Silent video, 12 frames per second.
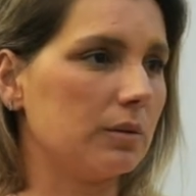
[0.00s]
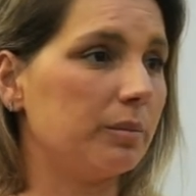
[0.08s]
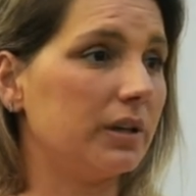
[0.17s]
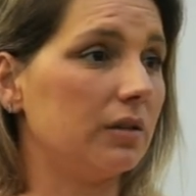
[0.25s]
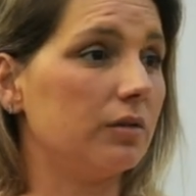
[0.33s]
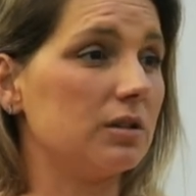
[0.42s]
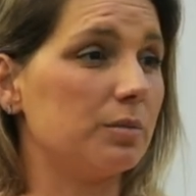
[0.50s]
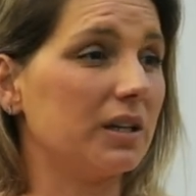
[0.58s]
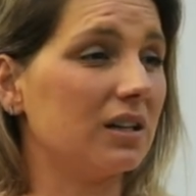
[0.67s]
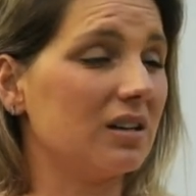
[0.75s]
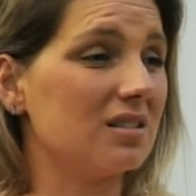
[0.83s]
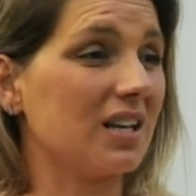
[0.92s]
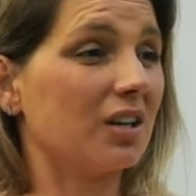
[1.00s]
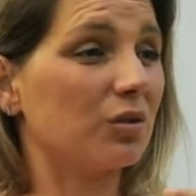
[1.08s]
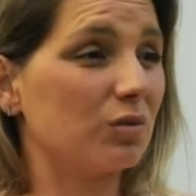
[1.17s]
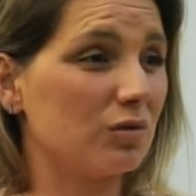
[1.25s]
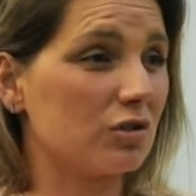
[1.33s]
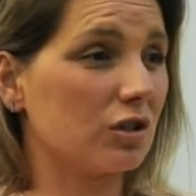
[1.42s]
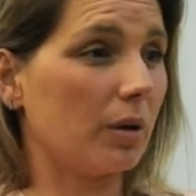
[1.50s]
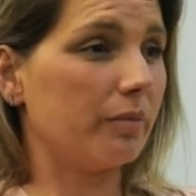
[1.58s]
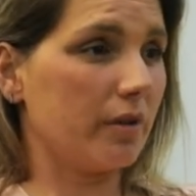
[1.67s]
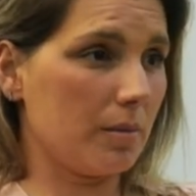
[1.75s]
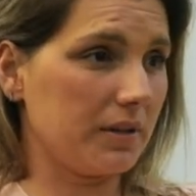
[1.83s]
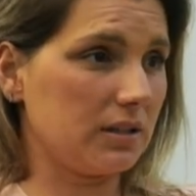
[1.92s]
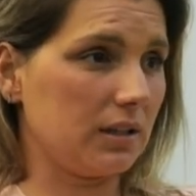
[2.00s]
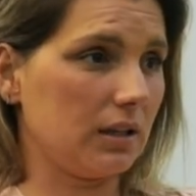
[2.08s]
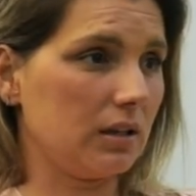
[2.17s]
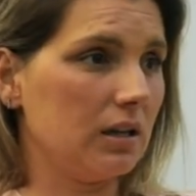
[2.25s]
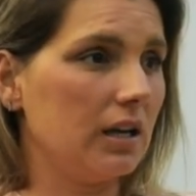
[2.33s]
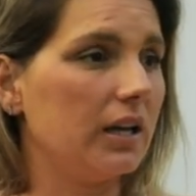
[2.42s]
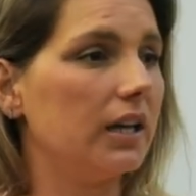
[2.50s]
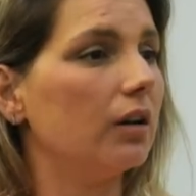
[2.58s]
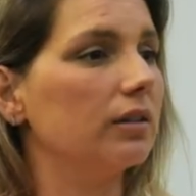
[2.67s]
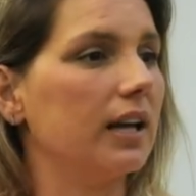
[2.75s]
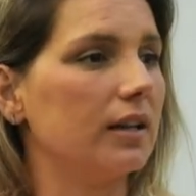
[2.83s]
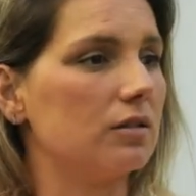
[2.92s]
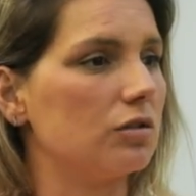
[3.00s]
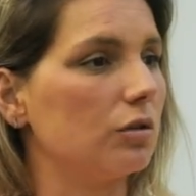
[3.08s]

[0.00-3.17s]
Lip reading: but it was because I couldn't stop vomiting. And I would get